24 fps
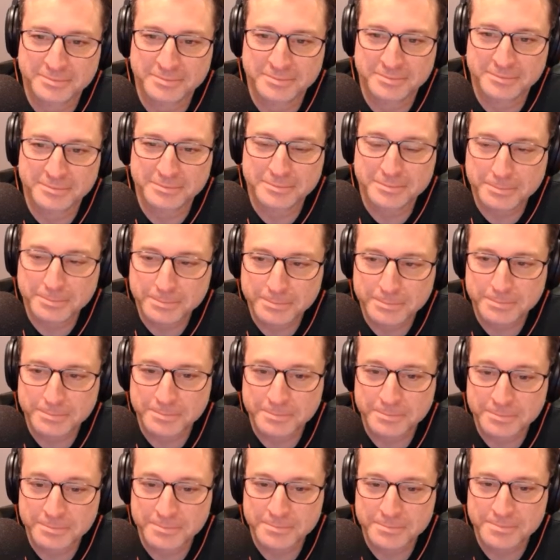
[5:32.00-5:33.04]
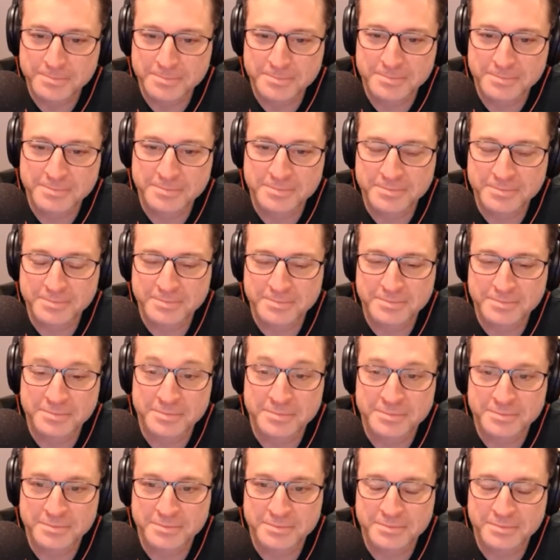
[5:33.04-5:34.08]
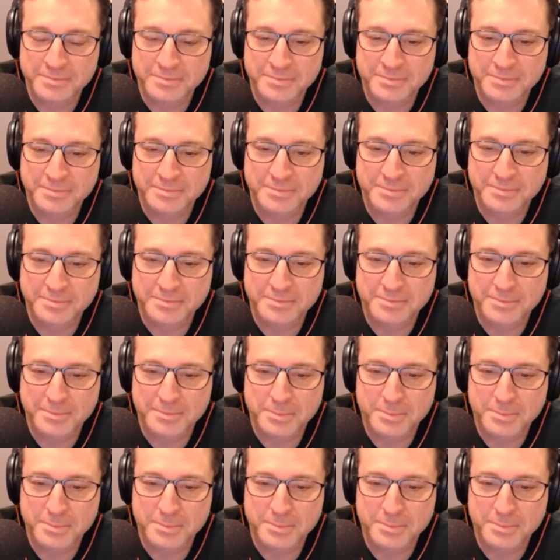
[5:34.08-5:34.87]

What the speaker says: The person shown says nothing.